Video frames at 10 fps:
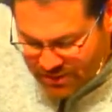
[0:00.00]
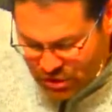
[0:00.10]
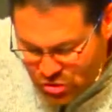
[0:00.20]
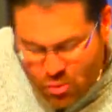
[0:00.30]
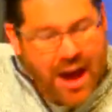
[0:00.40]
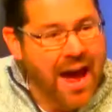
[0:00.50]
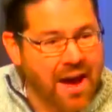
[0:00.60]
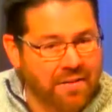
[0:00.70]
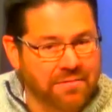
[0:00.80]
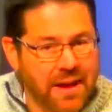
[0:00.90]
that you
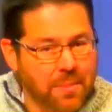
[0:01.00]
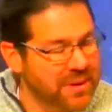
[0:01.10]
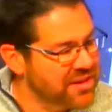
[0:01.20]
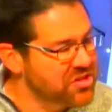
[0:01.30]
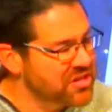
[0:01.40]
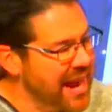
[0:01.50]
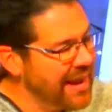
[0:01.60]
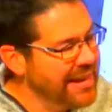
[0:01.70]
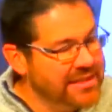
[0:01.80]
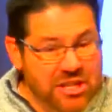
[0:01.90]
have. Because
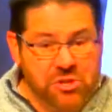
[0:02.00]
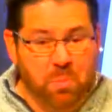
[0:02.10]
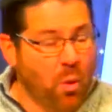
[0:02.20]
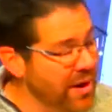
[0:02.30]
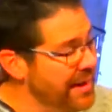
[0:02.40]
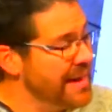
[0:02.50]
standing at this point in